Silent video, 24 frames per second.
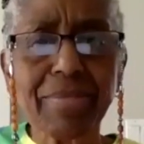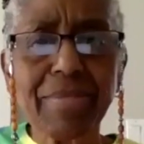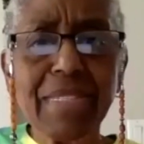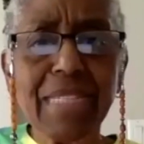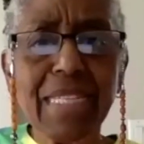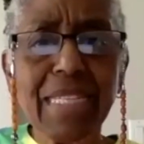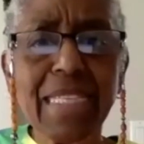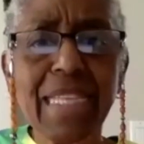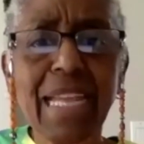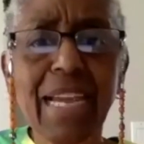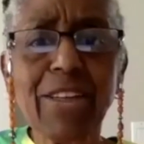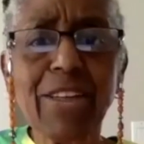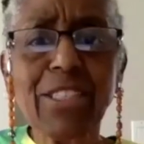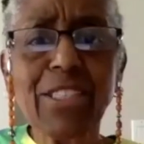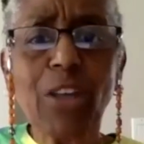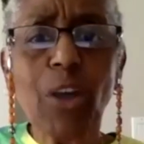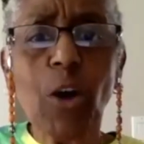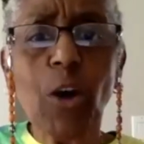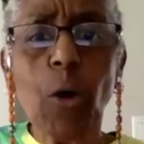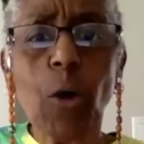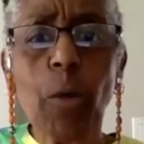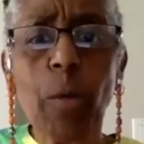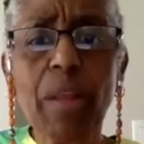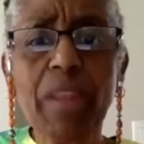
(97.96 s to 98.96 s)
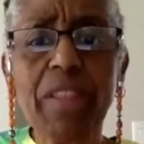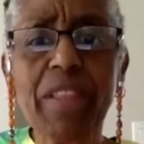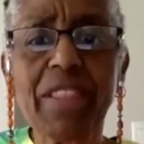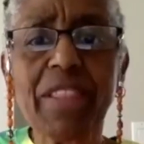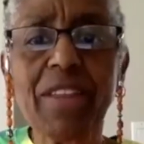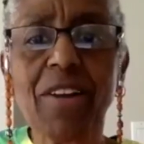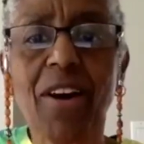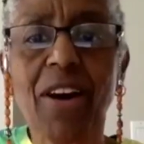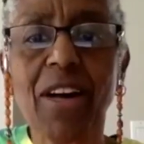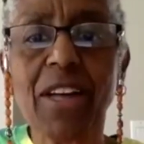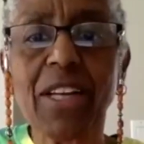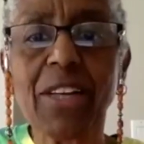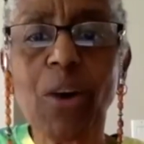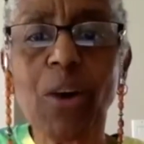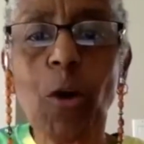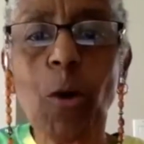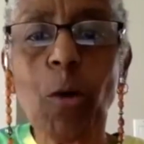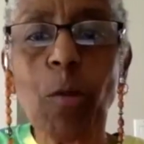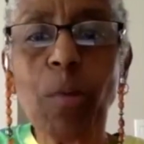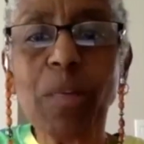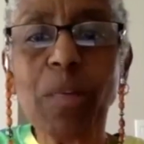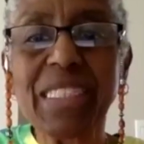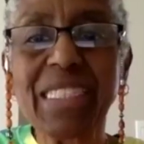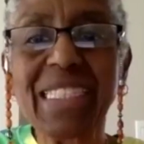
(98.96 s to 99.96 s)
there is hope in the thought, and
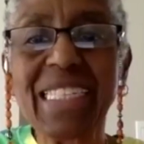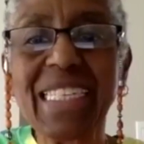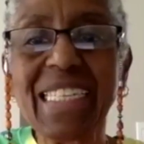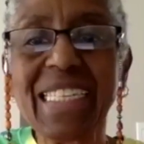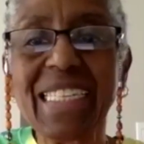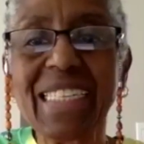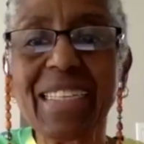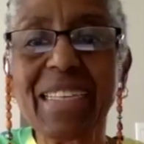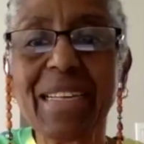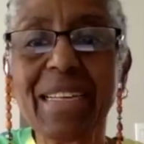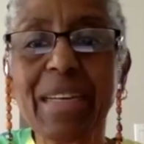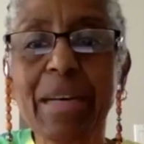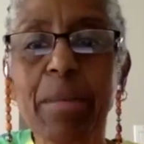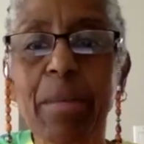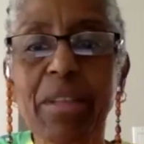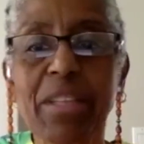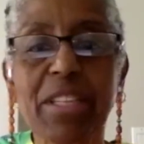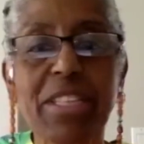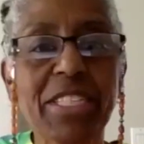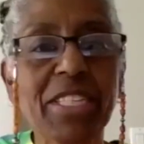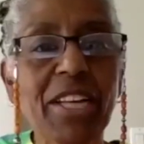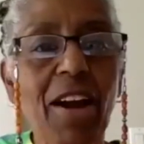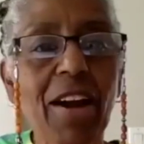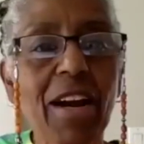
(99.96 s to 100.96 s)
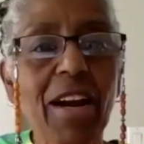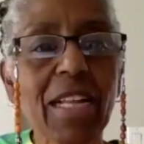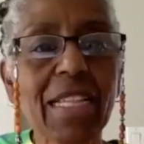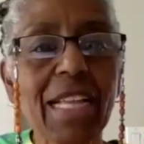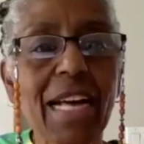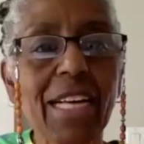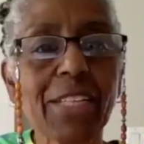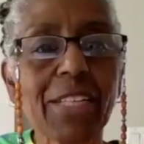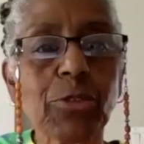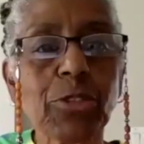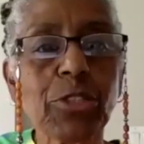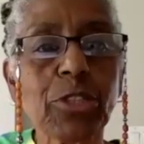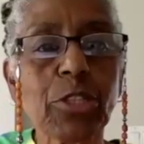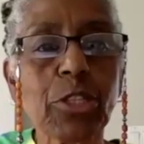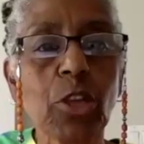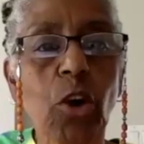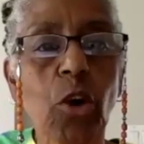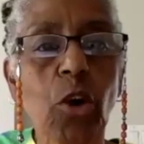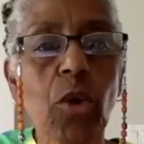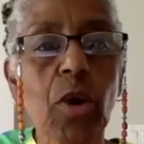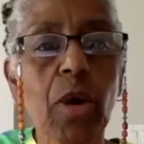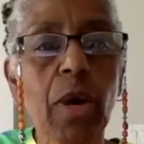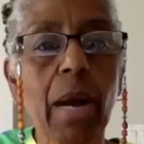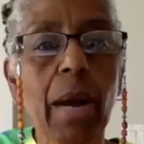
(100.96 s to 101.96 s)
hope is needed, but the dark clouds which
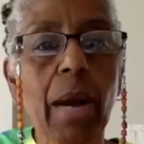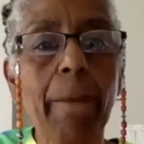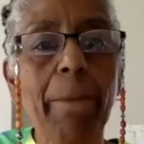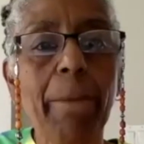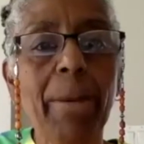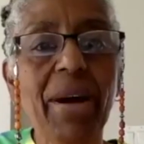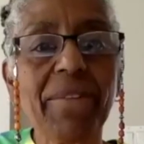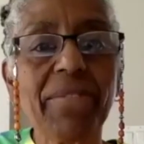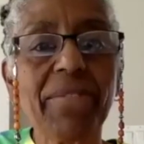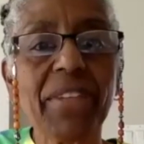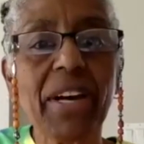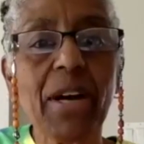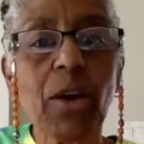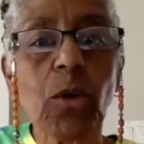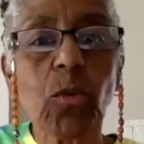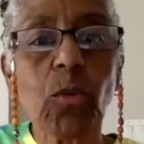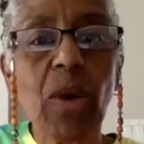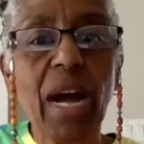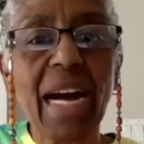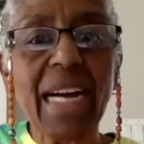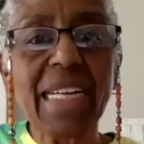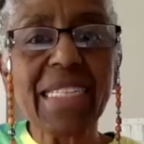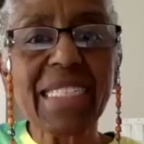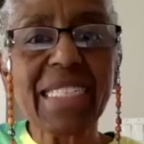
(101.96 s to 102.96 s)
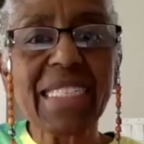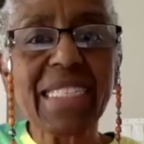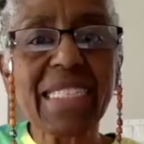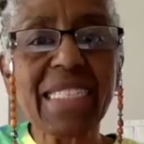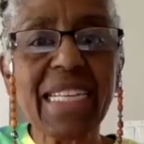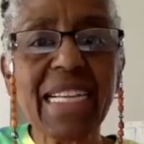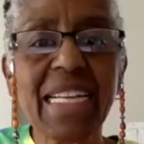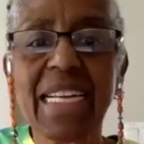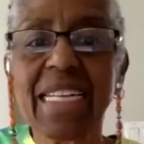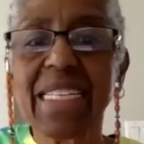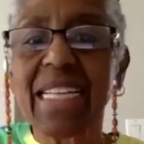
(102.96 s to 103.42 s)
lower above the horizon,